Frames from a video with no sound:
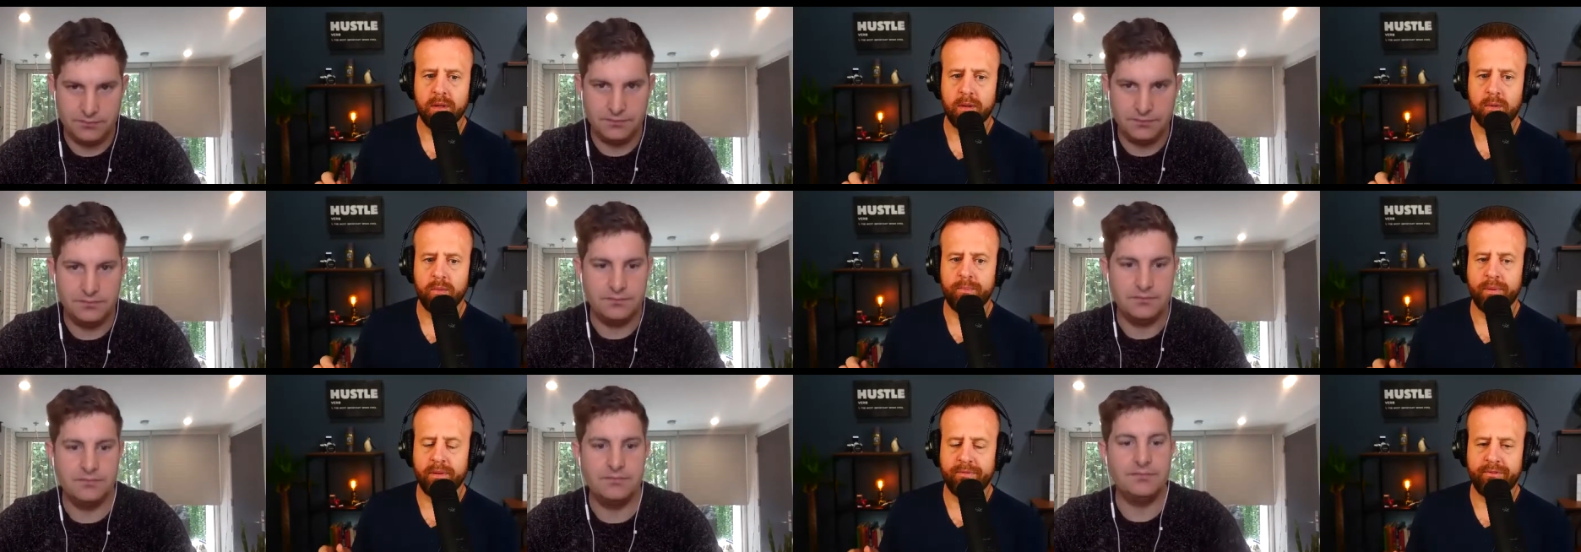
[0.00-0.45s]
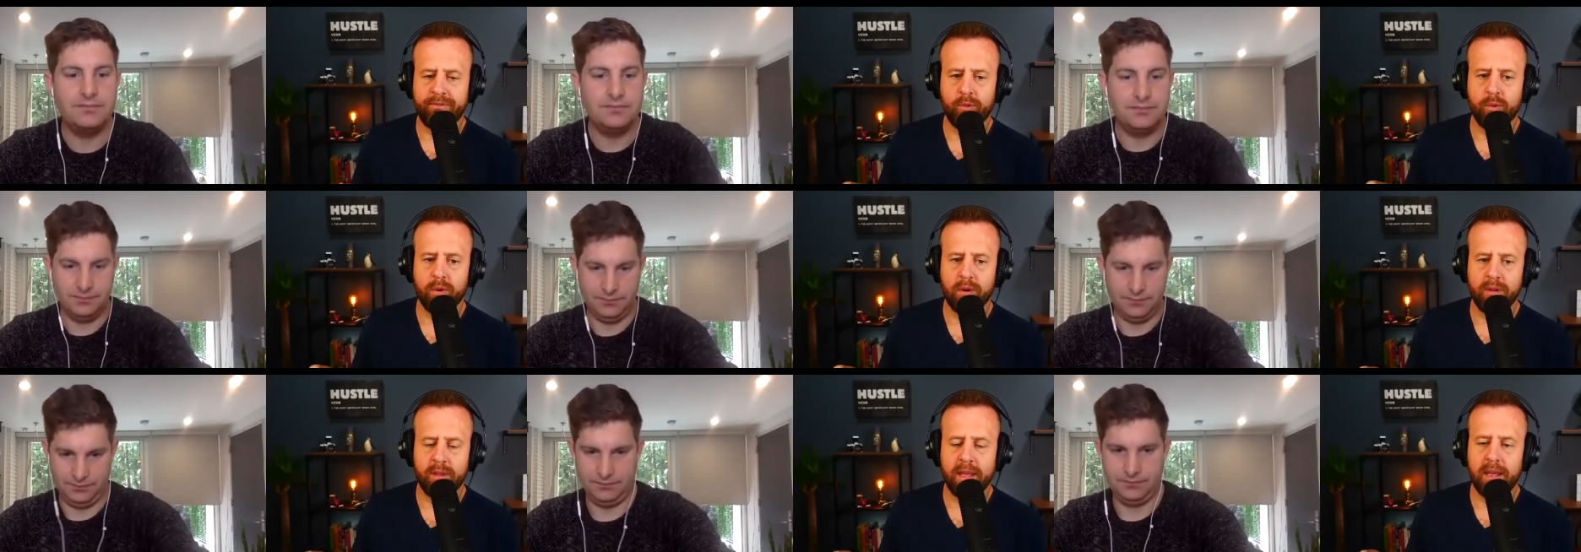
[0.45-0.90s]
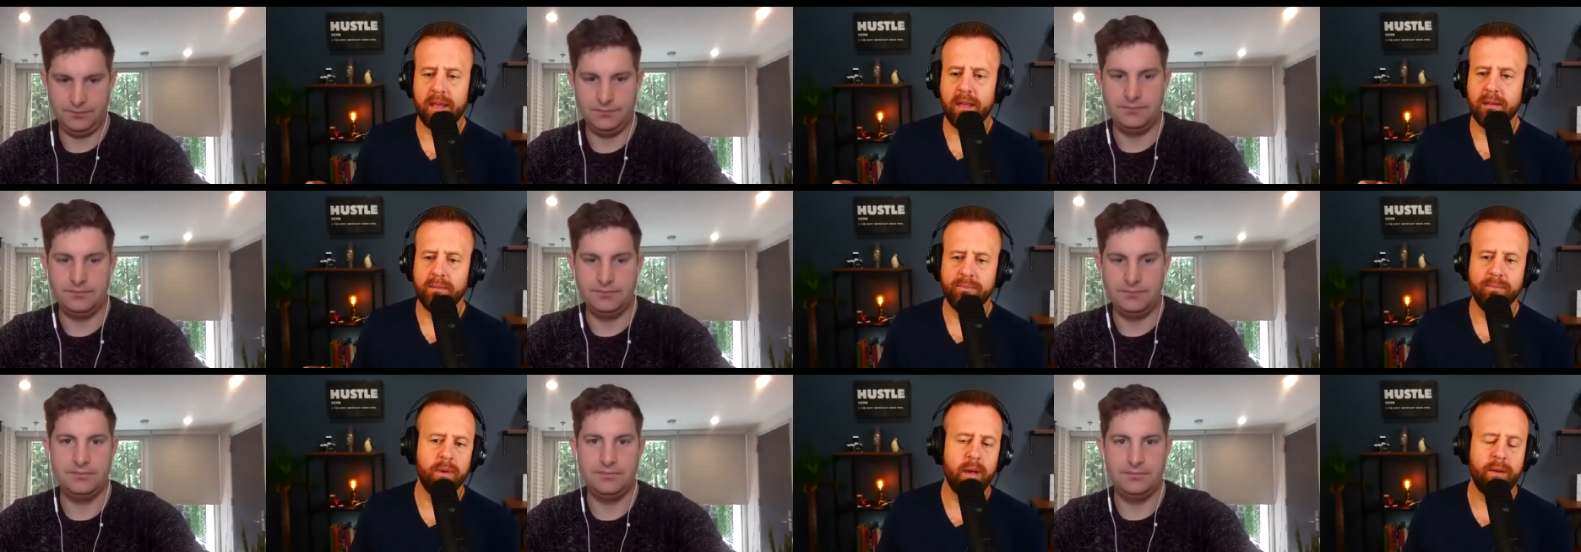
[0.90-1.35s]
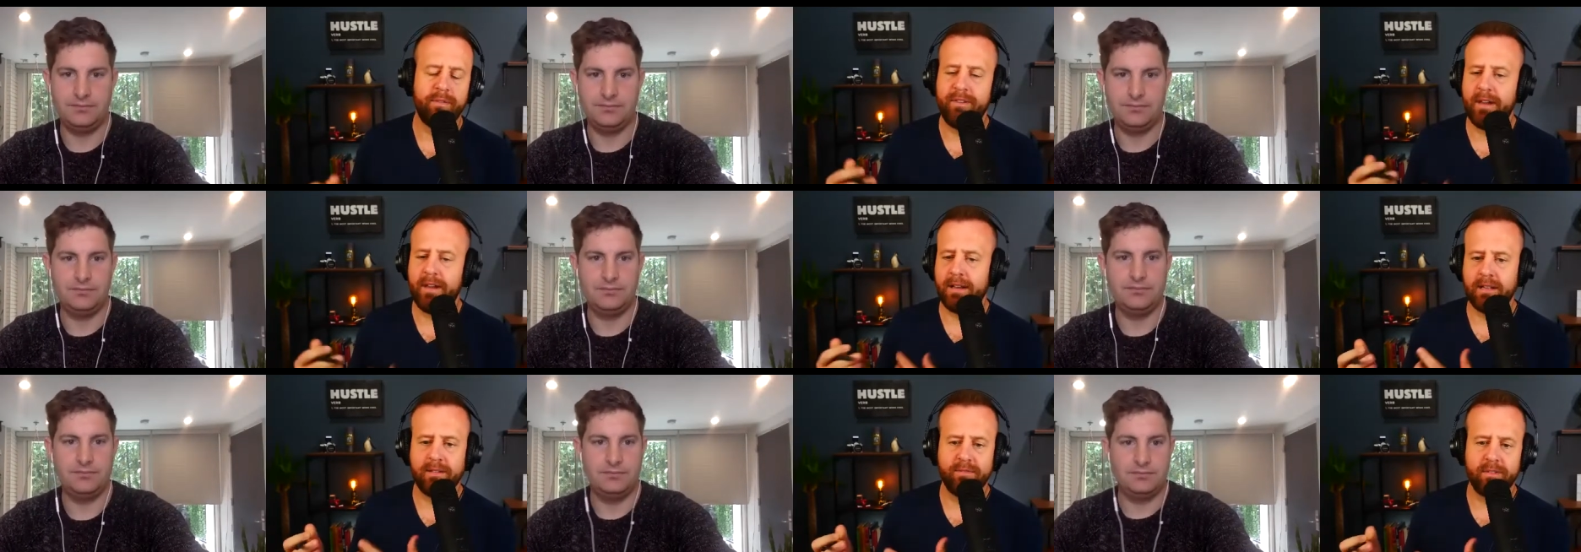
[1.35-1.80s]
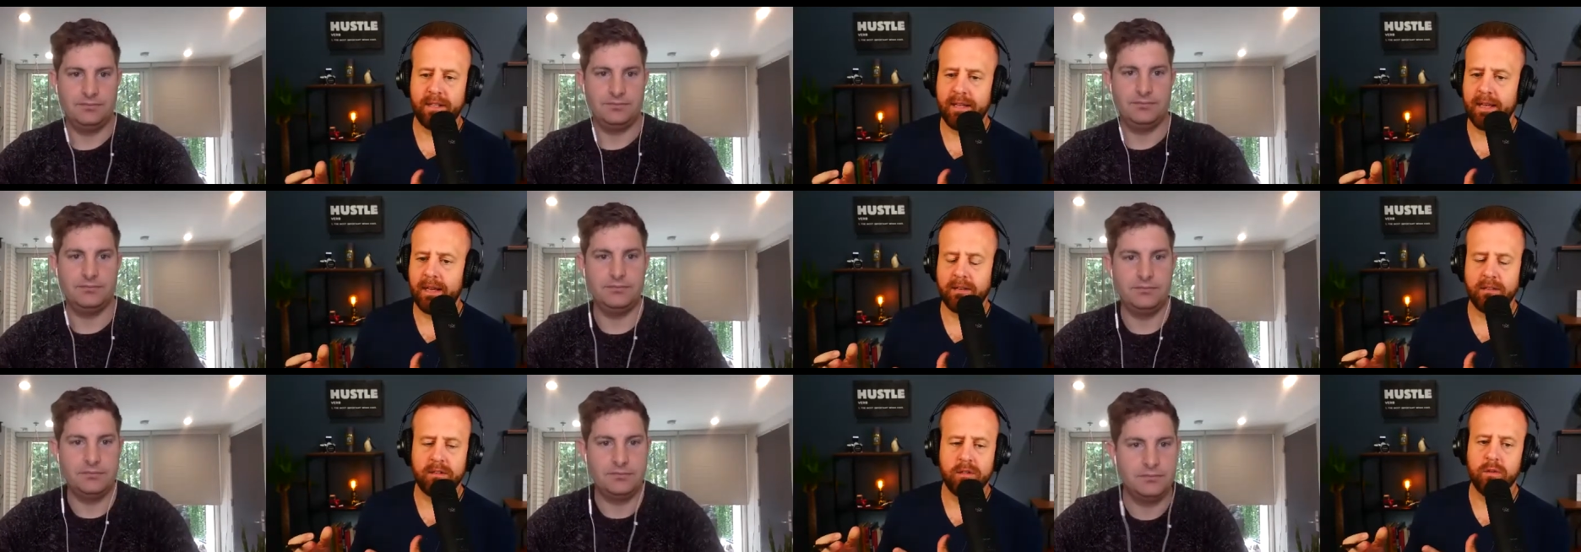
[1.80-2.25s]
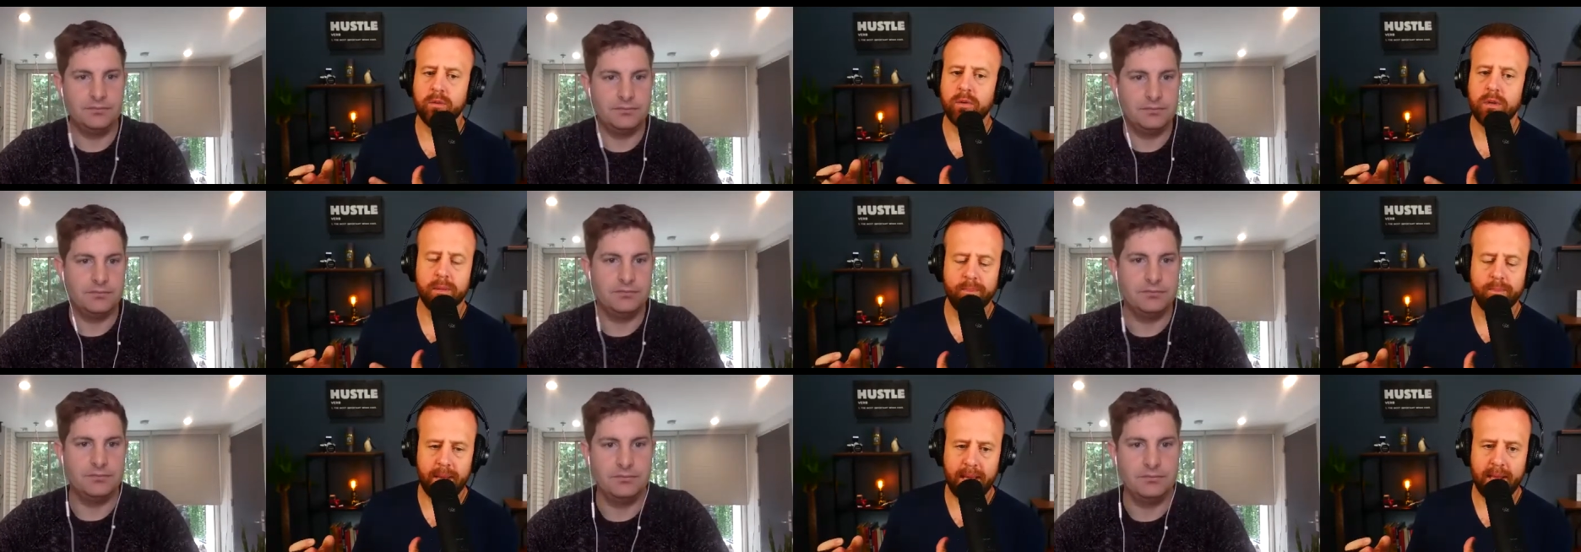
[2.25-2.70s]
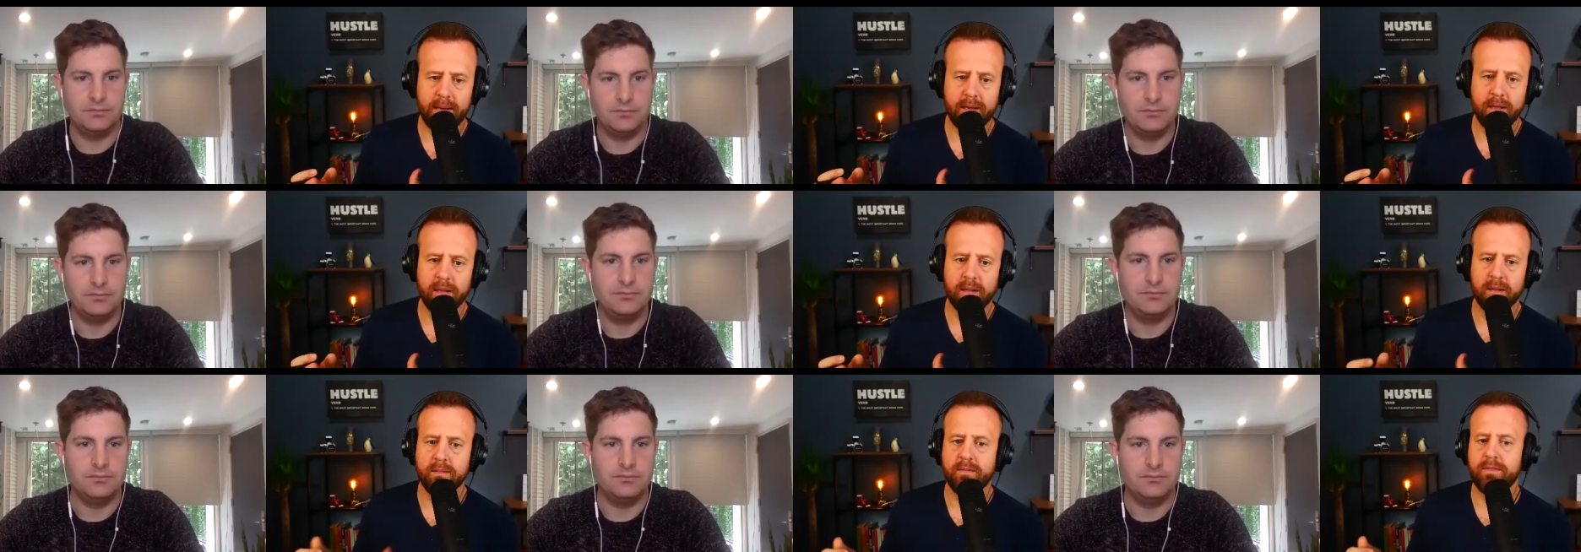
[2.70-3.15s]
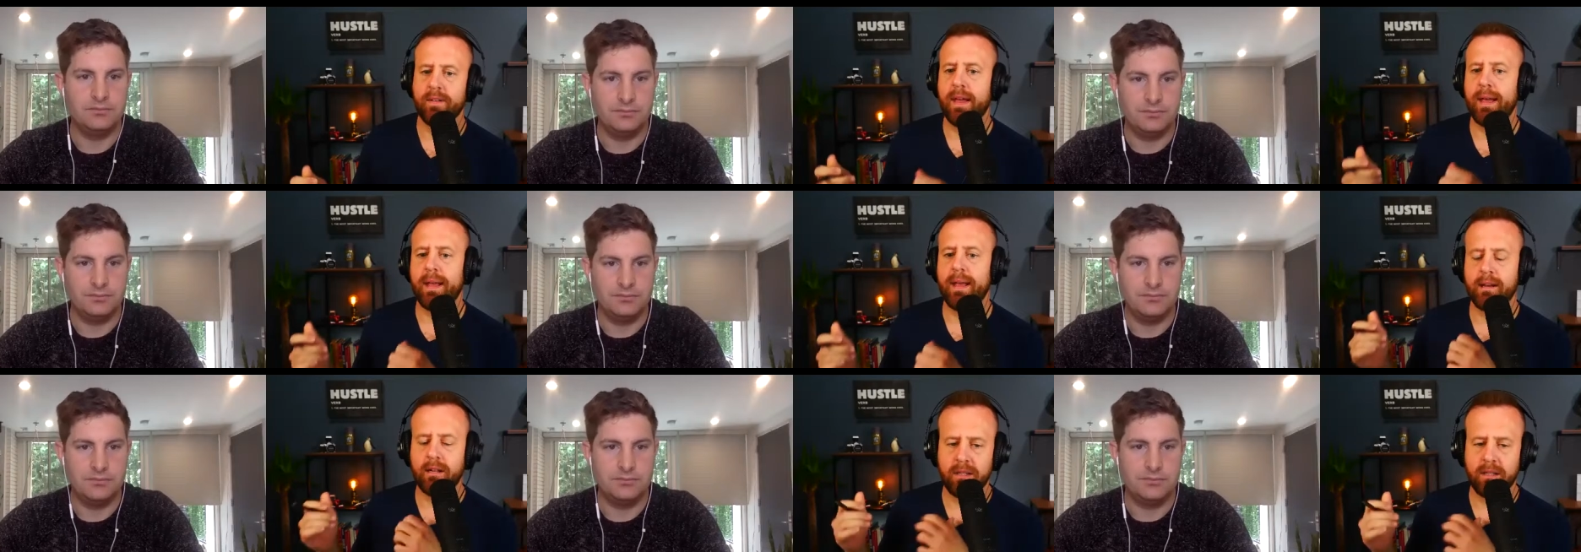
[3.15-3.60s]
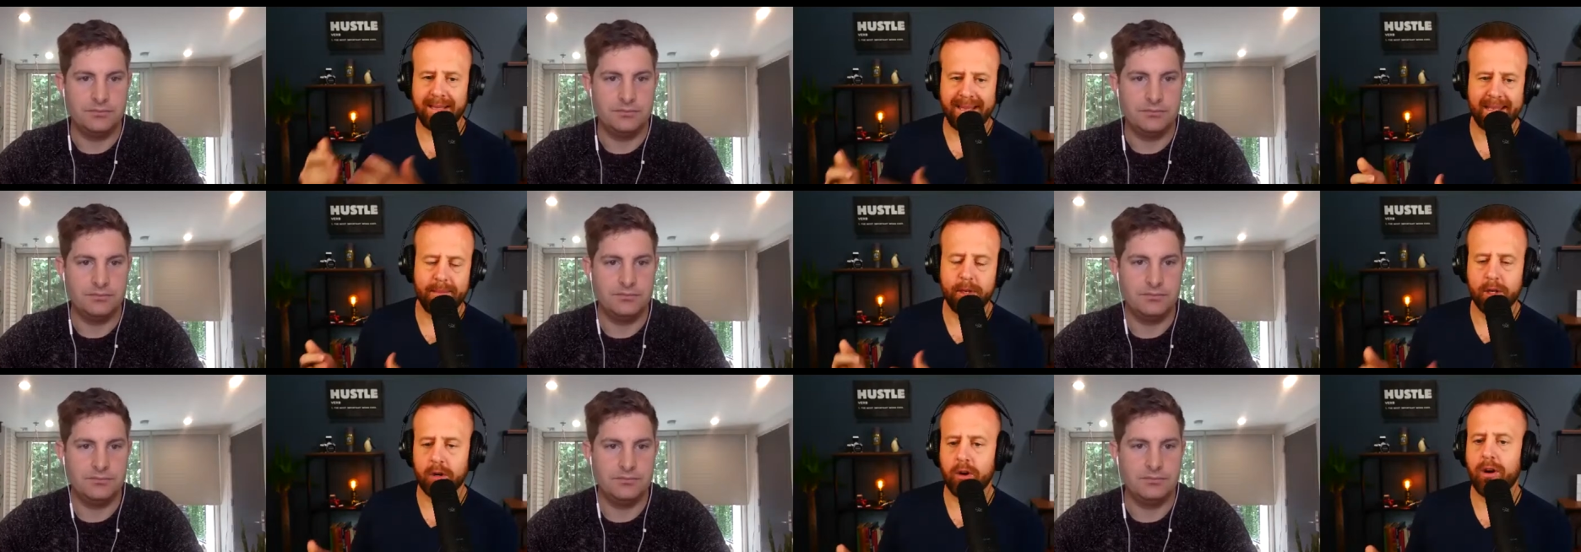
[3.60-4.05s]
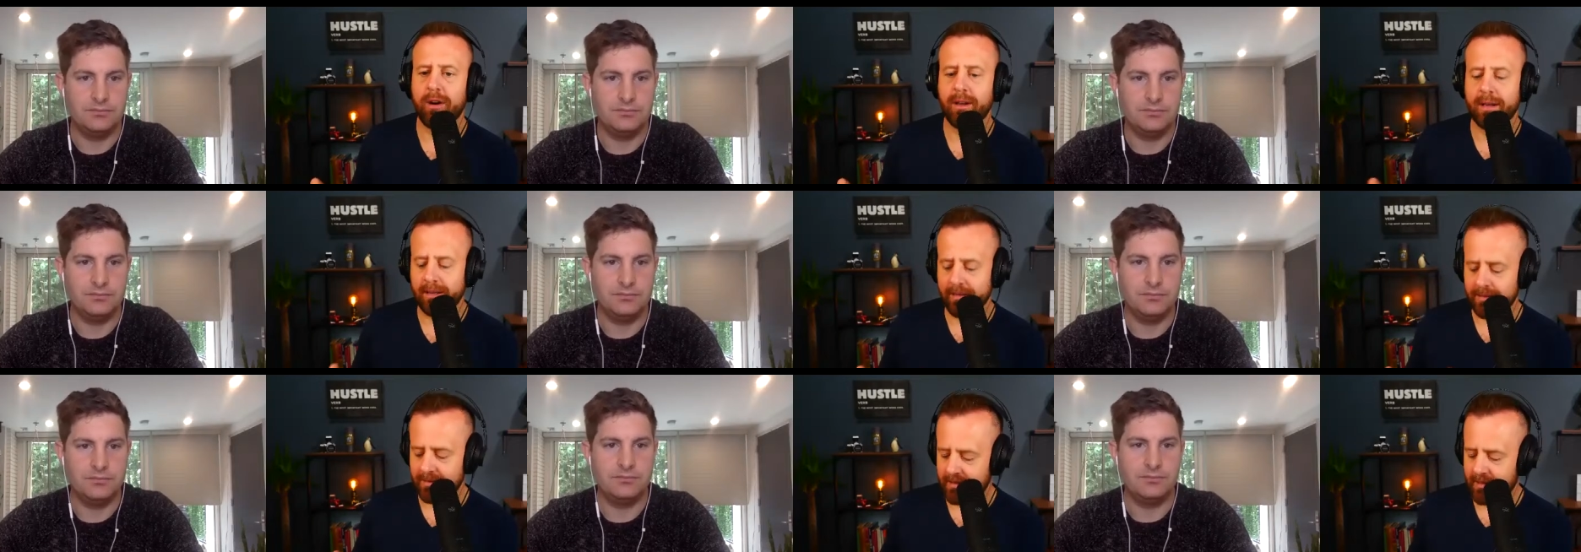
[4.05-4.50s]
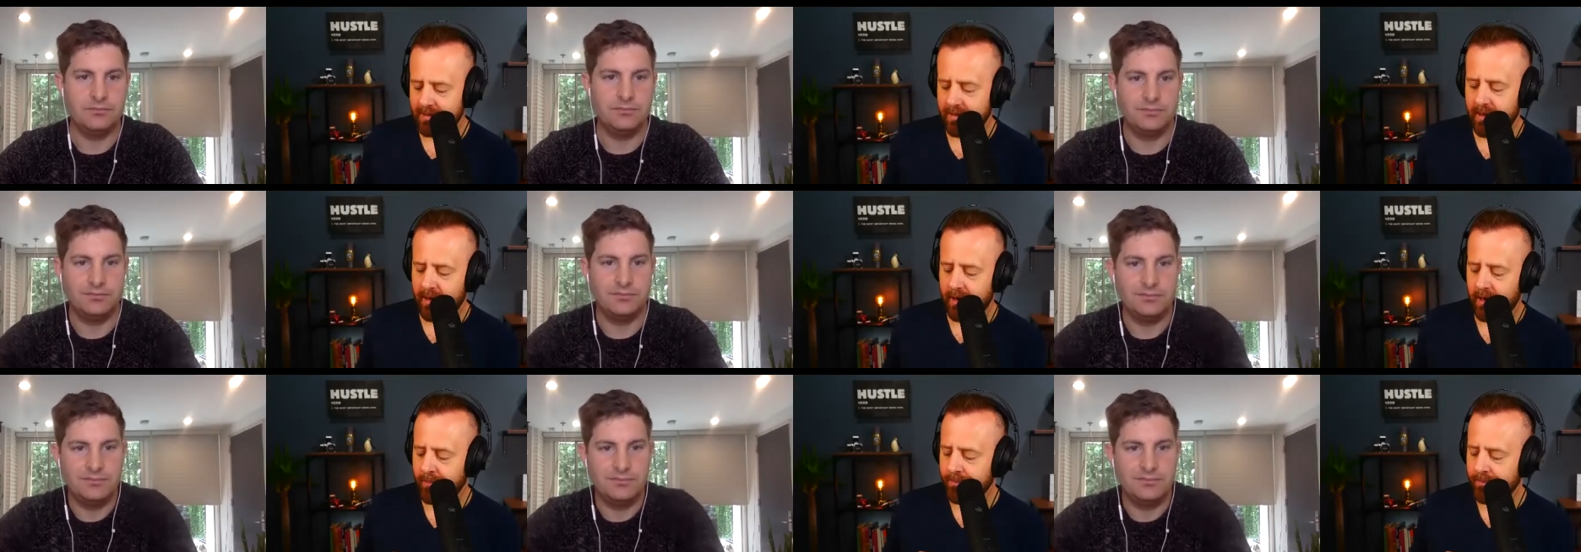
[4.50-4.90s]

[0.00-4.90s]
Speaker 1: before they effectively get too competitive and claim your audience there,